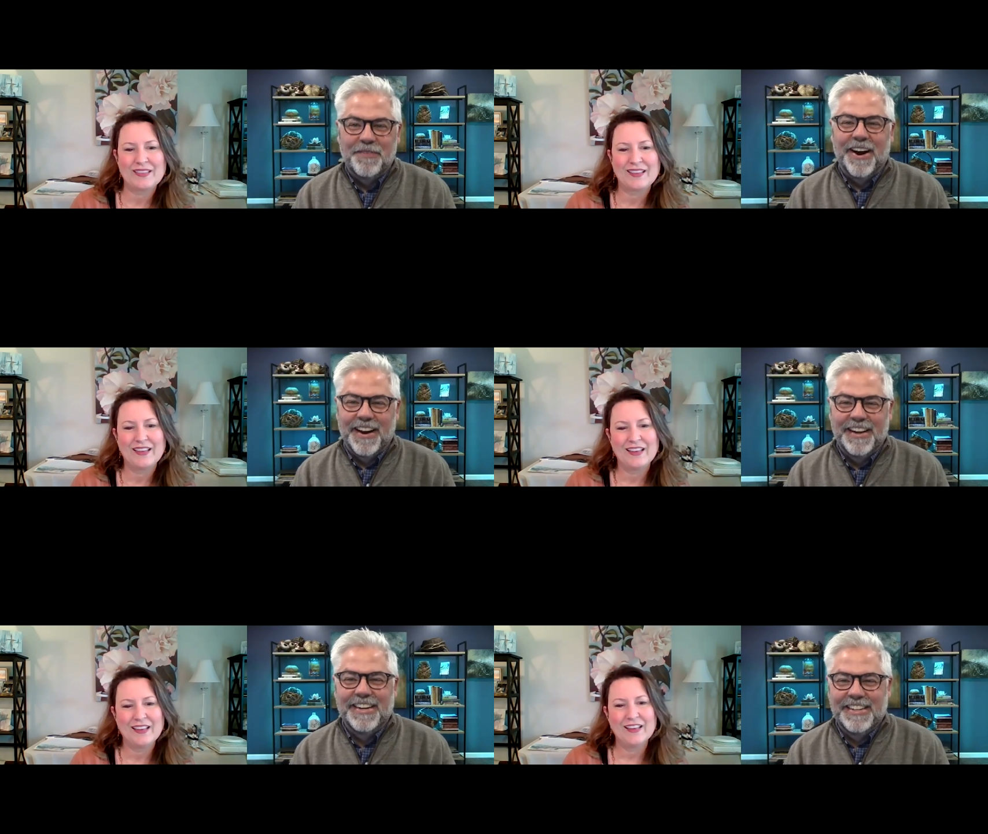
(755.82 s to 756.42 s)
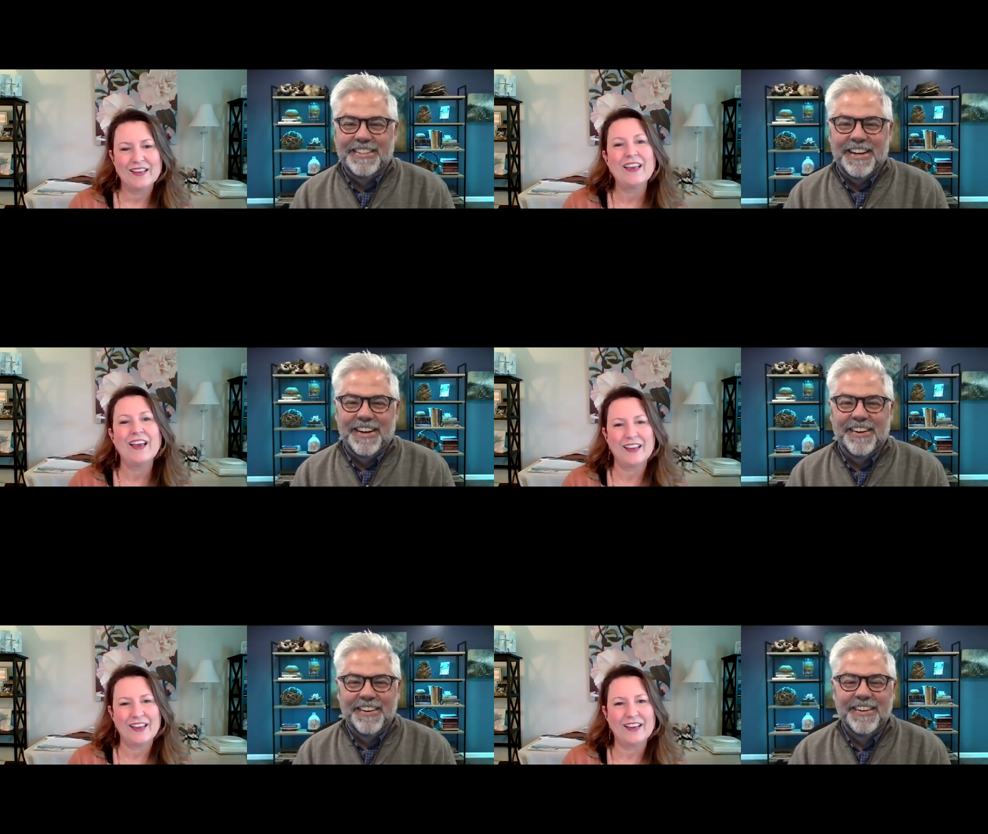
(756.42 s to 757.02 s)
Speaker 1: right? so.
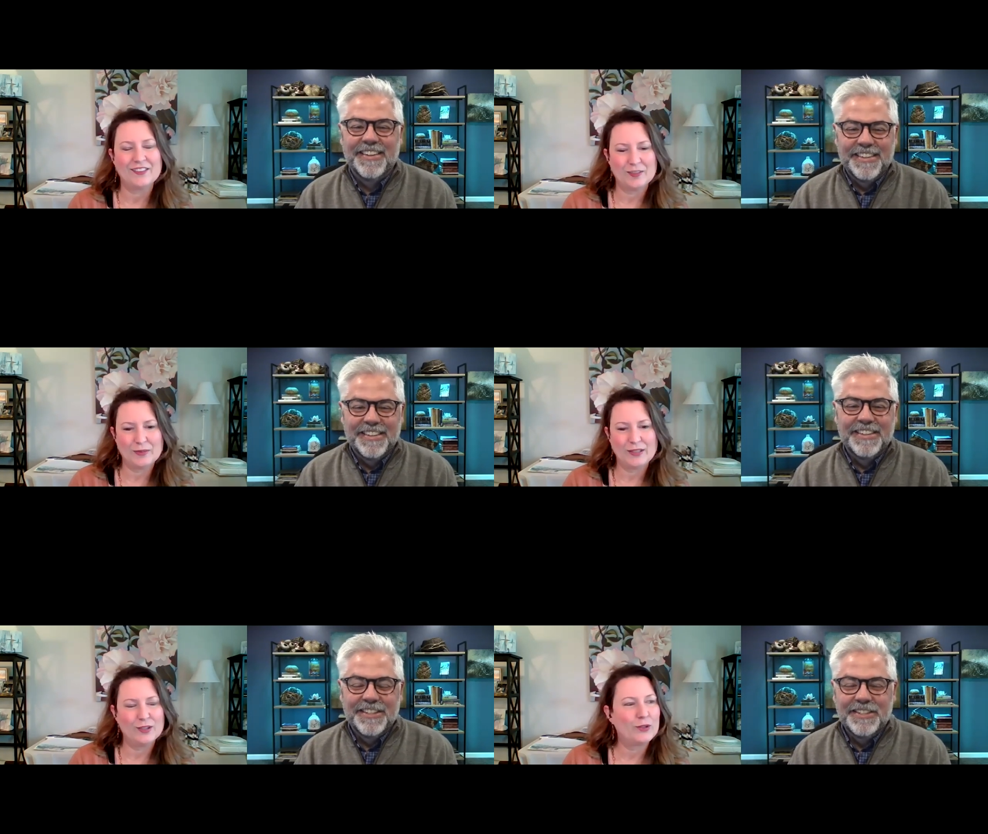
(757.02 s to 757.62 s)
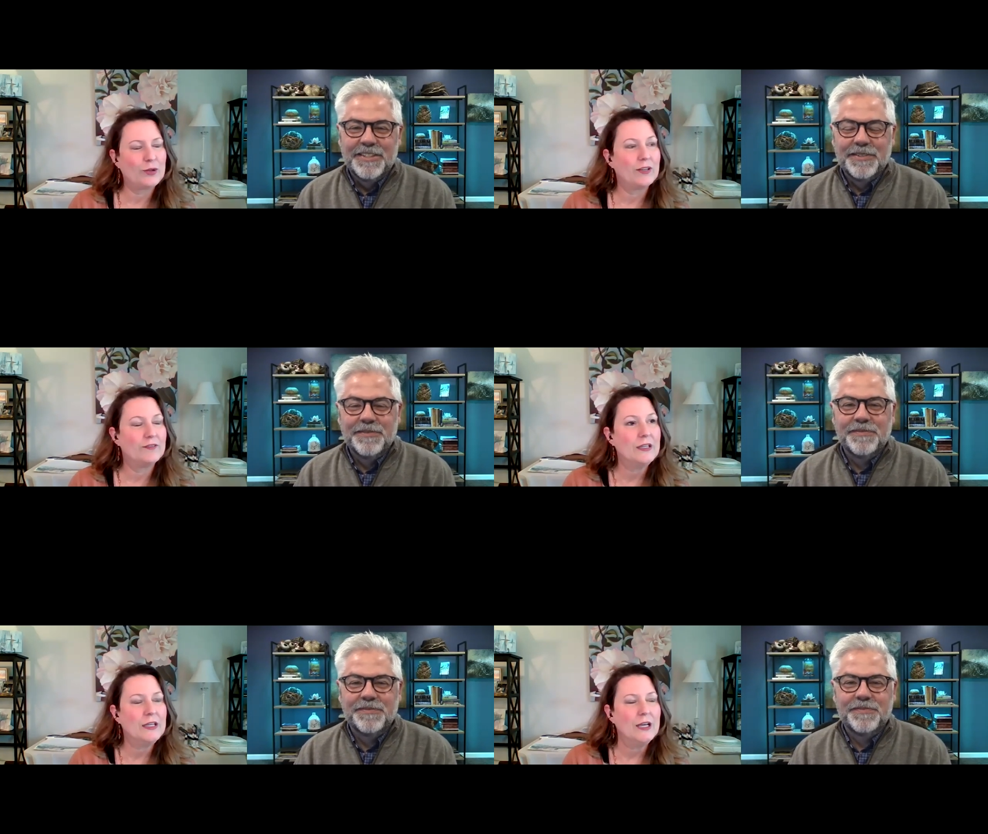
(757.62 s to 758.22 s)
Speaker 2: Yeah, yeah, to be lucrative.
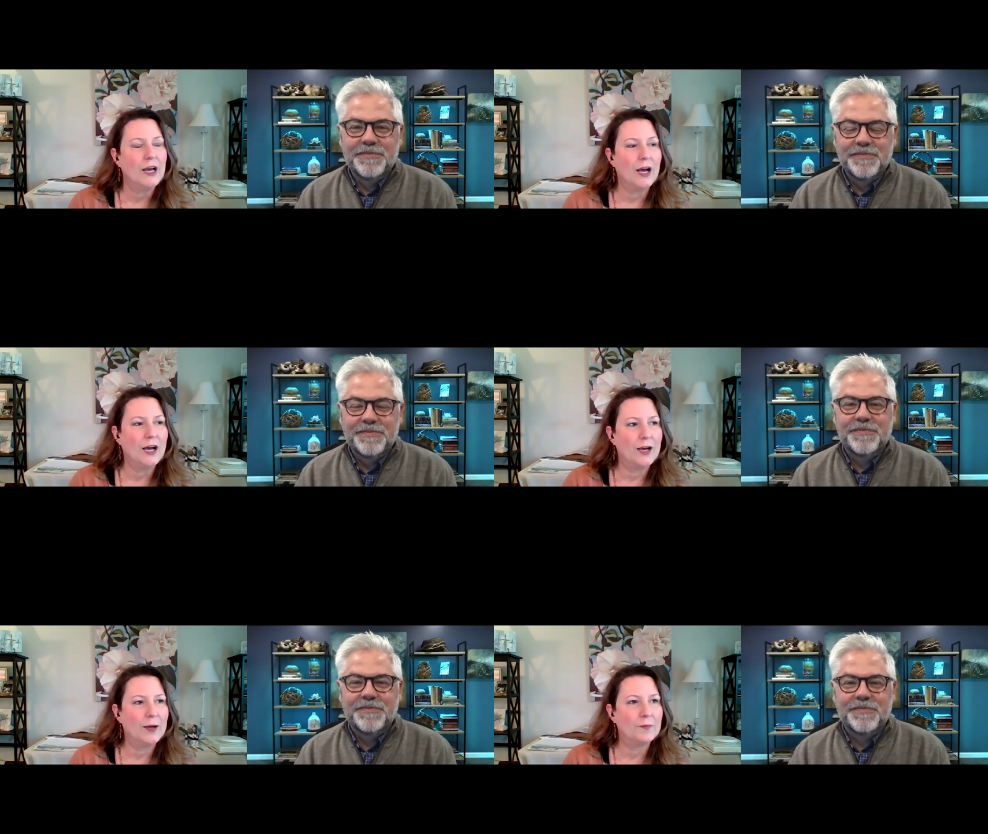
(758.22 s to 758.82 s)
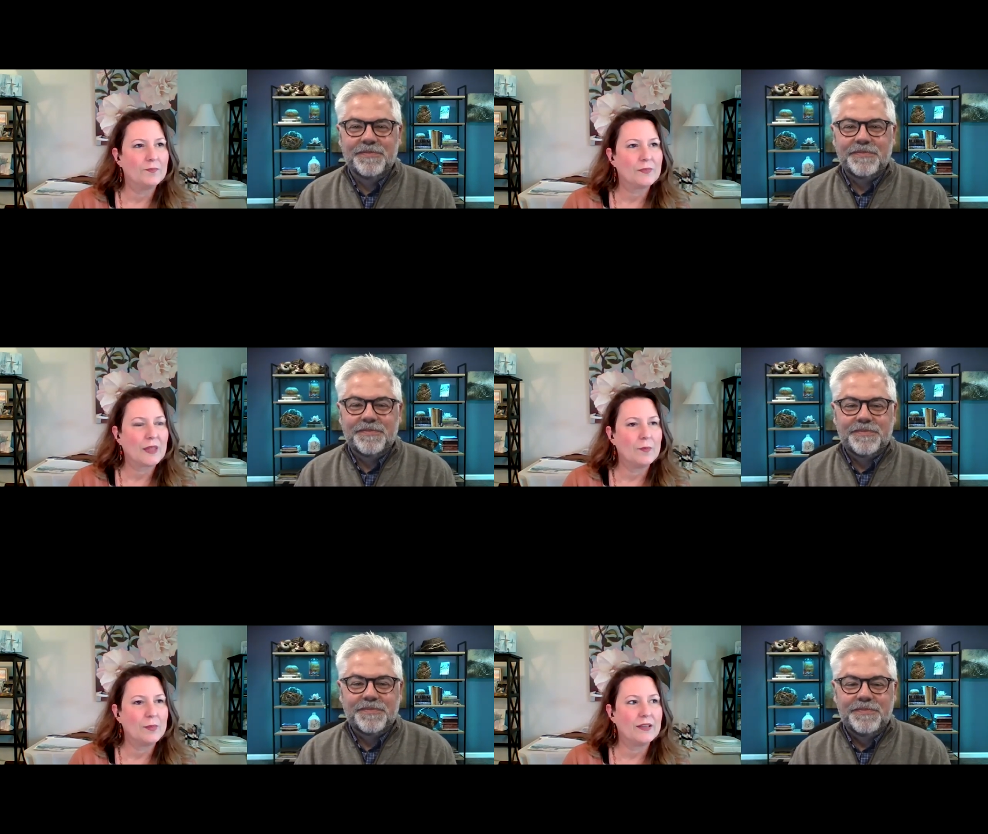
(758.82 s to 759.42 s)
Um,
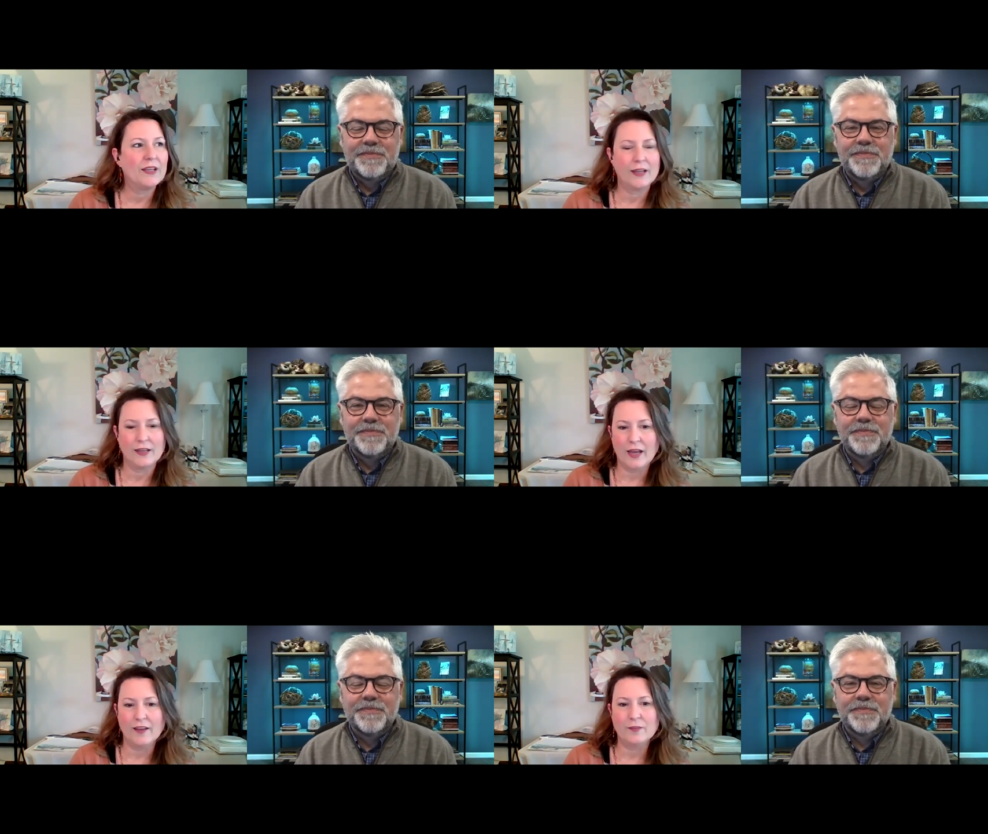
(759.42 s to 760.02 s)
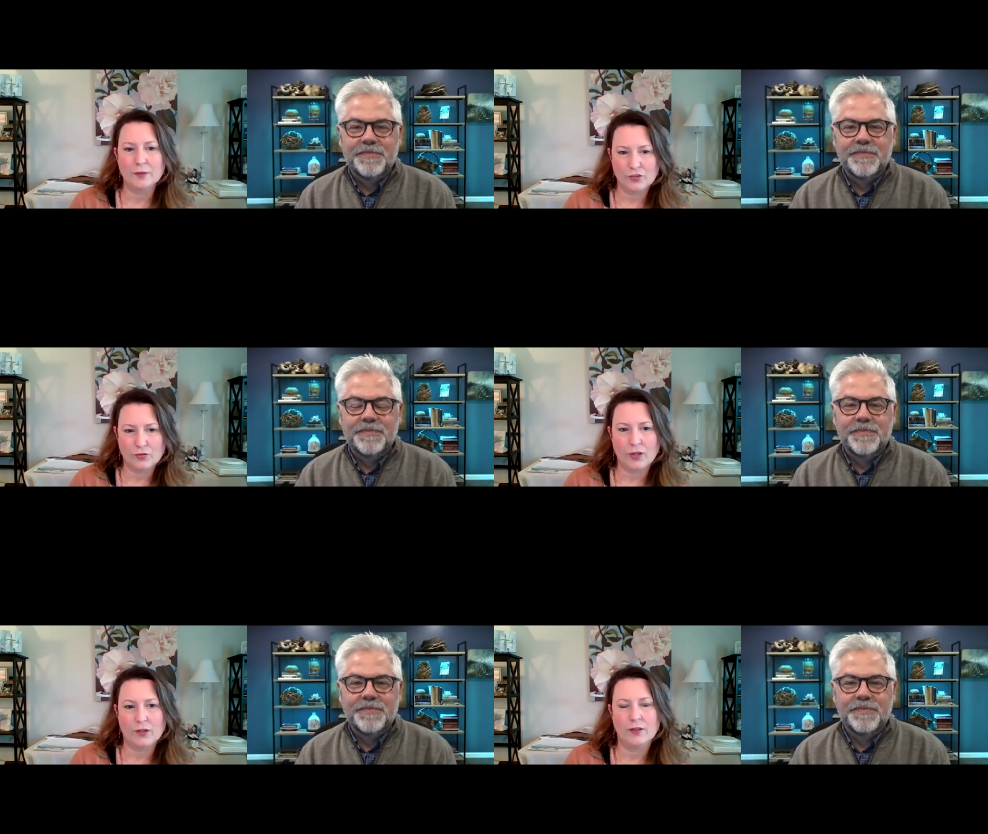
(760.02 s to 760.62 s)
but yeah, it has been a
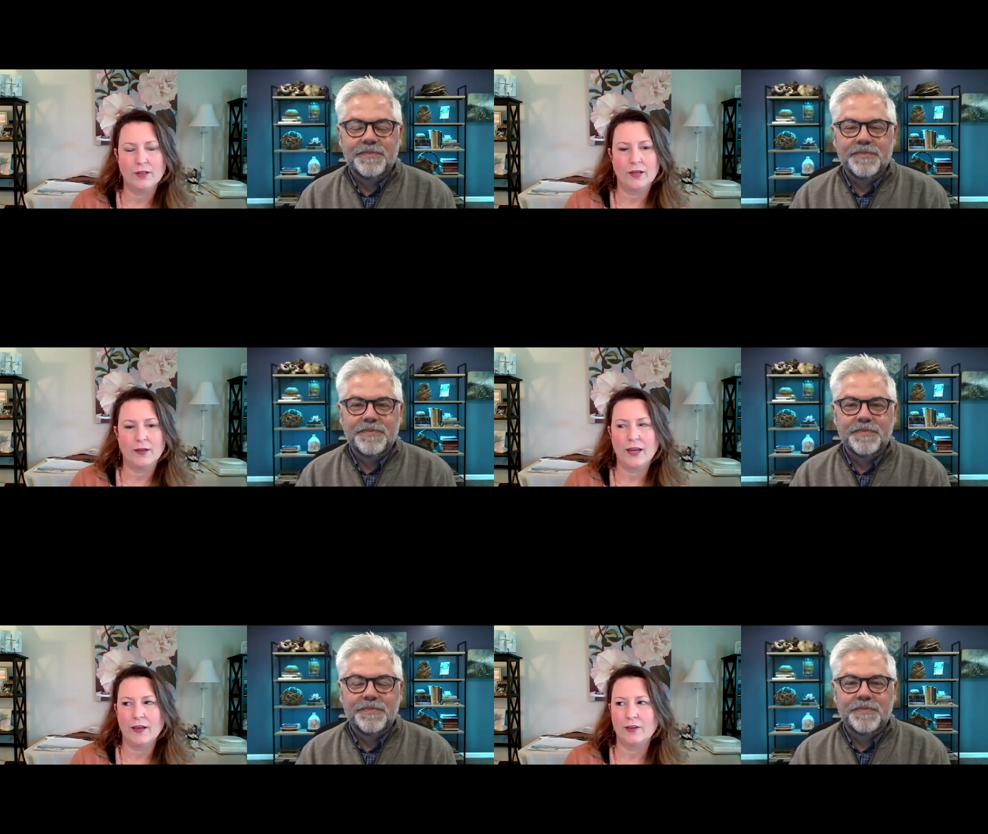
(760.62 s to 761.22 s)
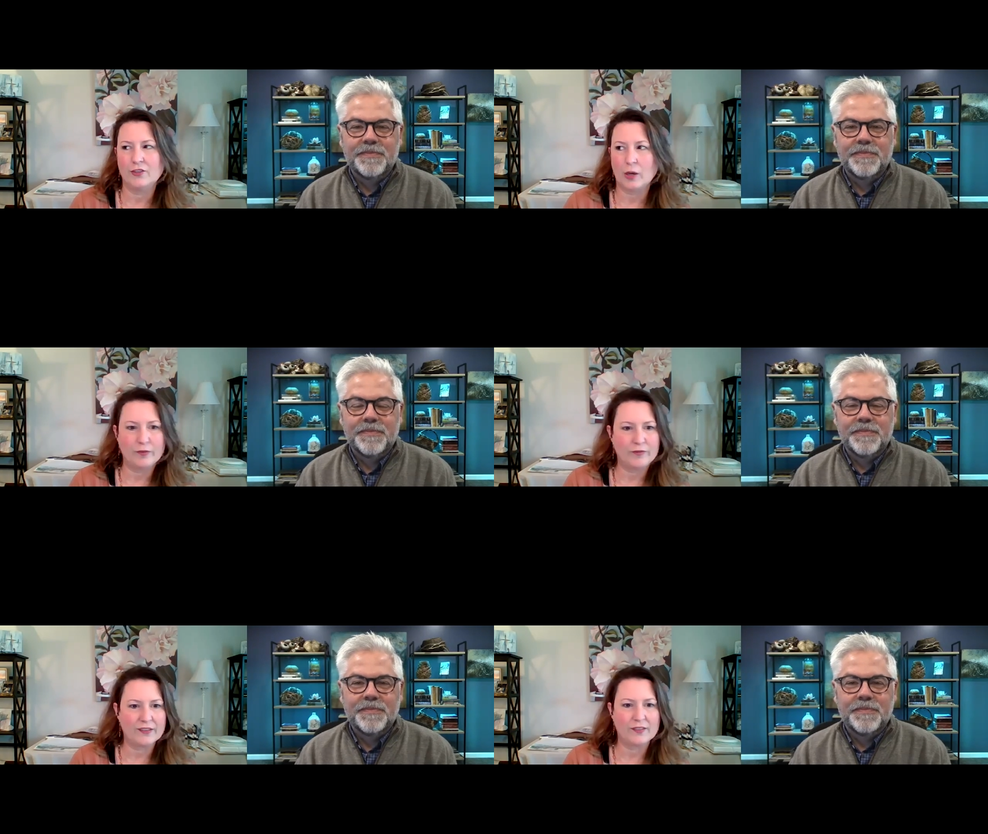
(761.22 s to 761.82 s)
struggle. And I had a
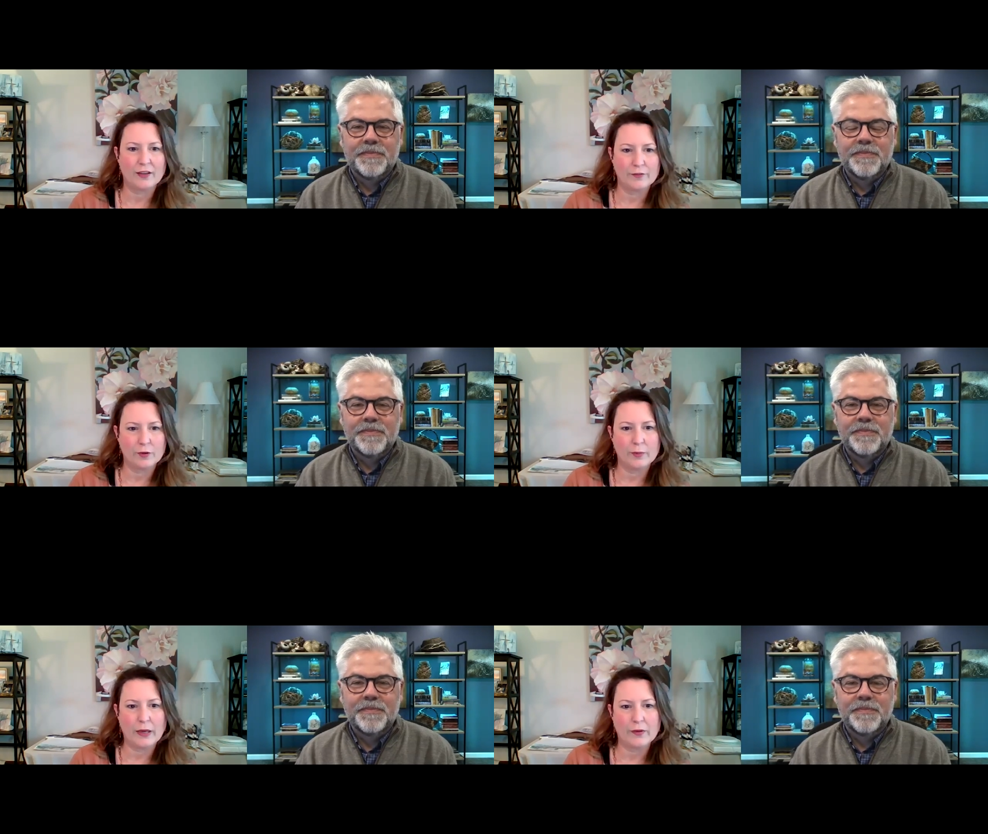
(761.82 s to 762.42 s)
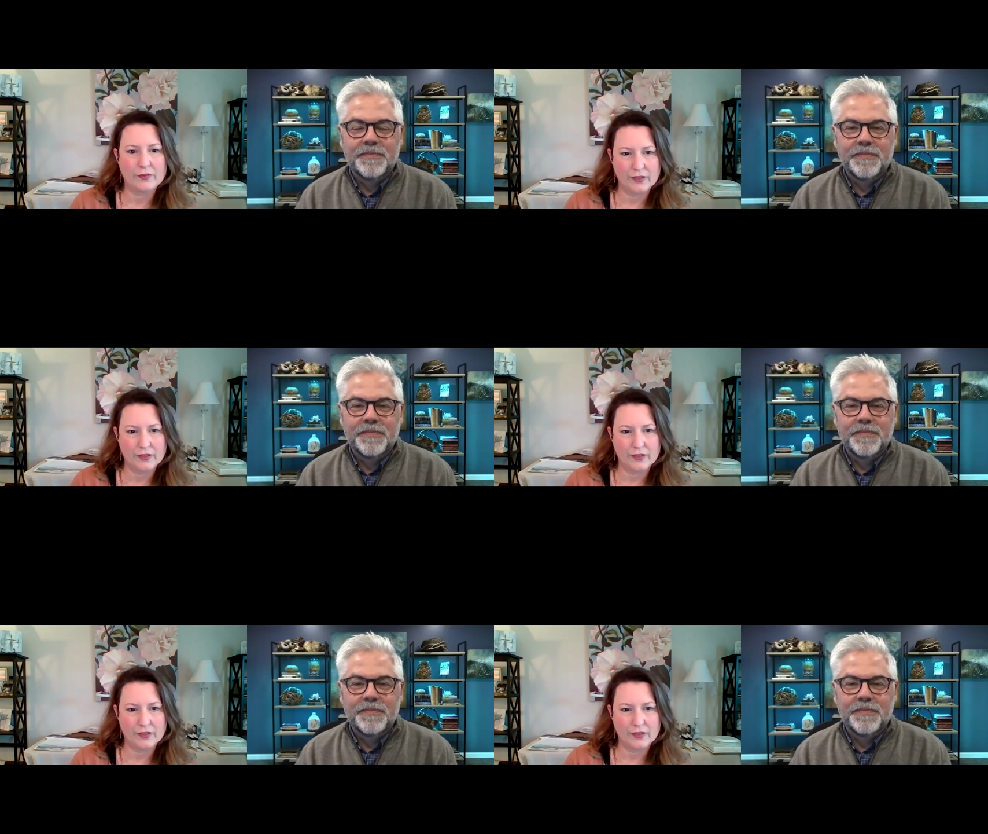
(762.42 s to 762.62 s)
Shopify site for about